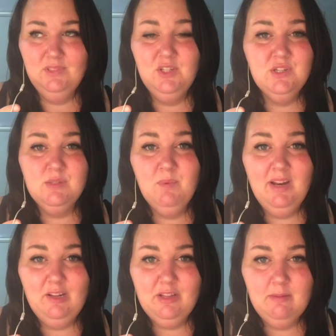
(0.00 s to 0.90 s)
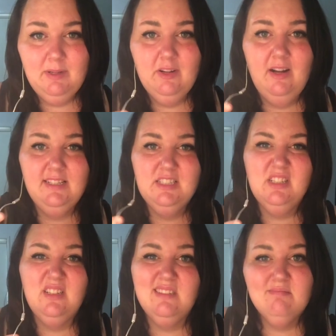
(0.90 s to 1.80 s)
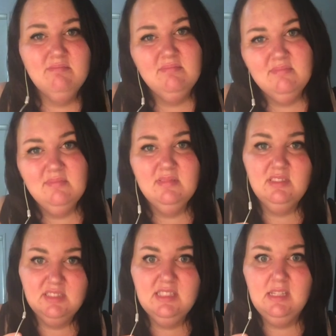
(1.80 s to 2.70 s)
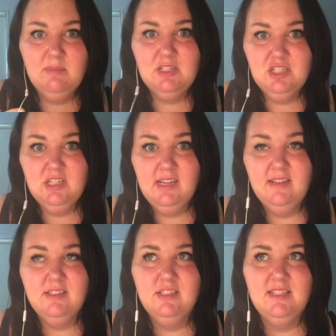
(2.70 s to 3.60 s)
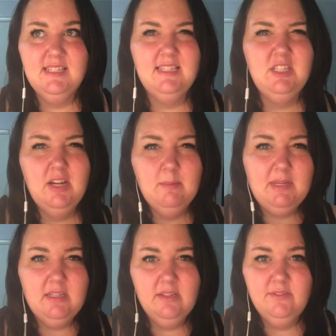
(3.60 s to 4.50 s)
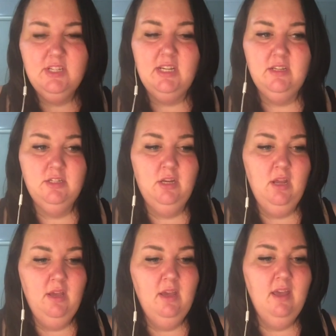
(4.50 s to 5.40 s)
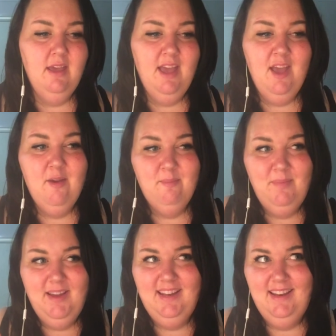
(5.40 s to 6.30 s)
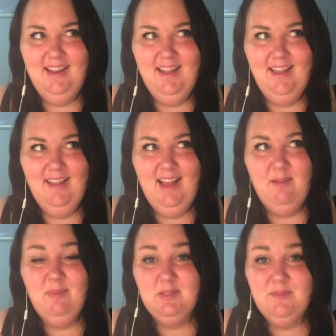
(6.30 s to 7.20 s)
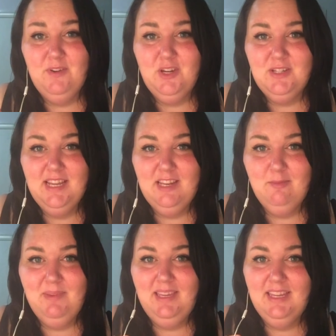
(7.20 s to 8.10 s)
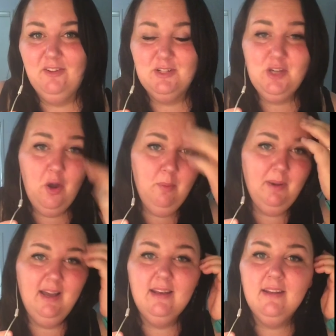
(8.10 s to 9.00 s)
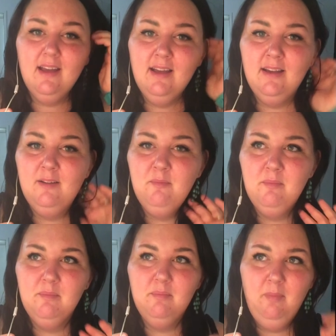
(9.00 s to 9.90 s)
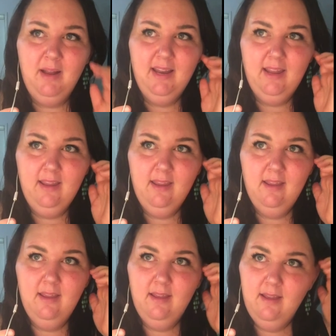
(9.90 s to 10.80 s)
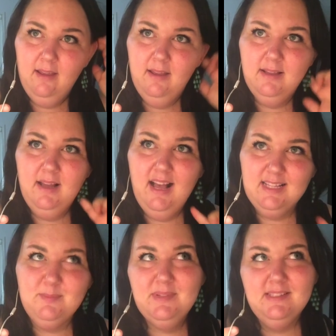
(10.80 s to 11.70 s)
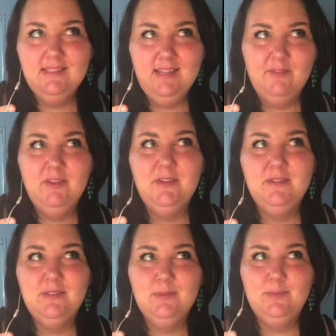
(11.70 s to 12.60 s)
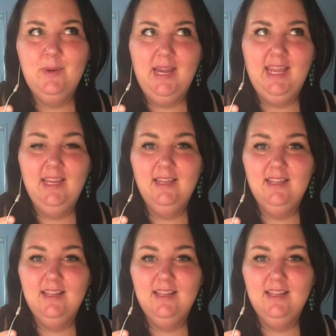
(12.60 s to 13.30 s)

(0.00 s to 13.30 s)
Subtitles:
Because when I look in the mirror, I just go, I don't see much change. I see a tiny bit of change. But there was a photo taken of me in October at my husband's nephew's wedding.